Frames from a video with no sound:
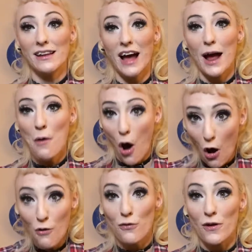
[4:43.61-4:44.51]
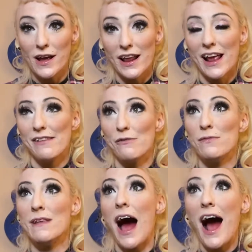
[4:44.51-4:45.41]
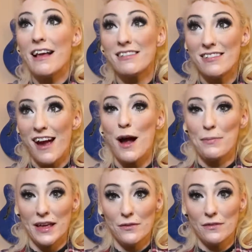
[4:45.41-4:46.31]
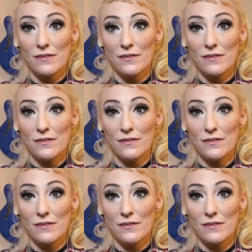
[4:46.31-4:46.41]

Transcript: I'm over it, and I stop it.